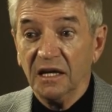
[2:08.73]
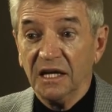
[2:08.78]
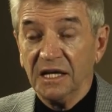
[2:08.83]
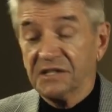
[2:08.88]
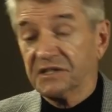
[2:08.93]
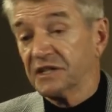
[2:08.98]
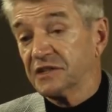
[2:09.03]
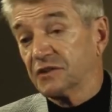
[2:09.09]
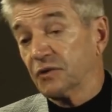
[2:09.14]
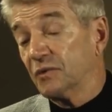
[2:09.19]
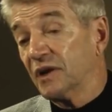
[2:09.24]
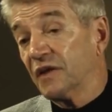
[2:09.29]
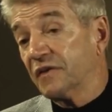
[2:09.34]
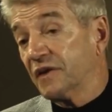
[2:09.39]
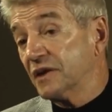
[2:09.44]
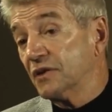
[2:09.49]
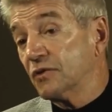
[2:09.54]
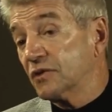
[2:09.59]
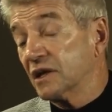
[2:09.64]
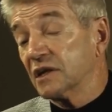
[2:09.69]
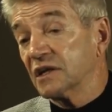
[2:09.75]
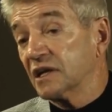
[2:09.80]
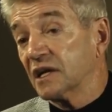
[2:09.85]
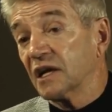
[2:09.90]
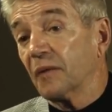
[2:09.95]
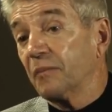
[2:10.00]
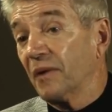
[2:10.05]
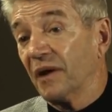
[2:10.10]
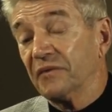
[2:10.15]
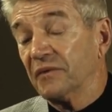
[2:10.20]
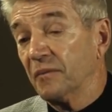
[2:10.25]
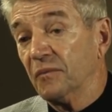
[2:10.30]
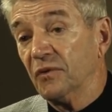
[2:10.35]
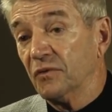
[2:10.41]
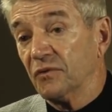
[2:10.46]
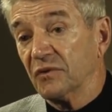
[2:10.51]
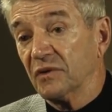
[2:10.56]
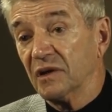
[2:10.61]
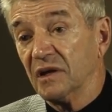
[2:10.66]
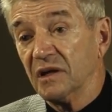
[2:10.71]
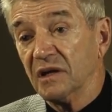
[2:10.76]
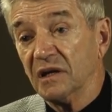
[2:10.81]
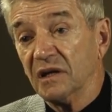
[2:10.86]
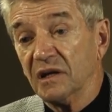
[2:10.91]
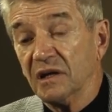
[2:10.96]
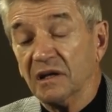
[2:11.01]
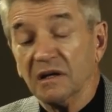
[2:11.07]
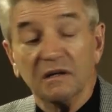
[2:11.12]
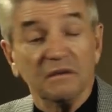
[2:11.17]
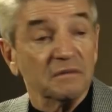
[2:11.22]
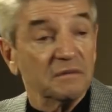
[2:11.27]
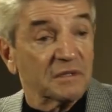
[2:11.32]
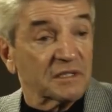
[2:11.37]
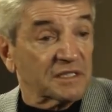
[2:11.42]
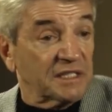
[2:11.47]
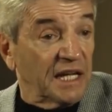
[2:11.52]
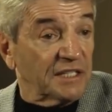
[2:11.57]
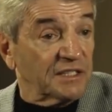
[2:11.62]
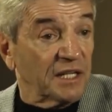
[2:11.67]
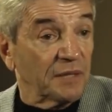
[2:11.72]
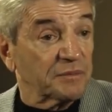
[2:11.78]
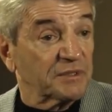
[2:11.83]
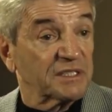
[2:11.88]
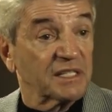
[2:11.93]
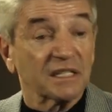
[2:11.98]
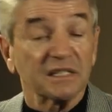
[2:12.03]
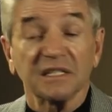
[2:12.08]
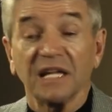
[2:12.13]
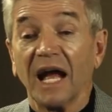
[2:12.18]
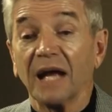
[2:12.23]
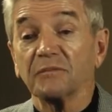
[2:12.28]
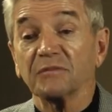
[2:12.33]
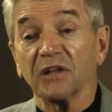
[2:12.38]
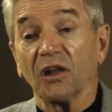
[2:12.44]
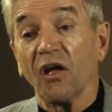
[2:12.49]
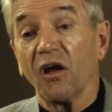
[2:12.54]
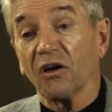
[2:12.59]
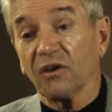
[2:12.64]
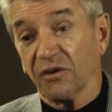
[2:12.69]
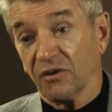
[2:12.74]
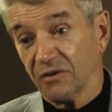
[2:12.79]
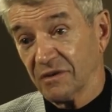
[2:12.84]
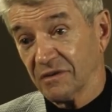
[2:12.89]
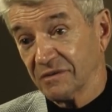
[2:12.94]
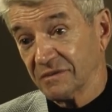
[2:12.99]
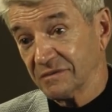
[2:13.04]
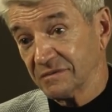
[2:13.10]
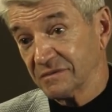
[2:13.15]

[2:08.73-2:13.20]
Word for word: He said, so anything you can get up on the moon stays up six times longer.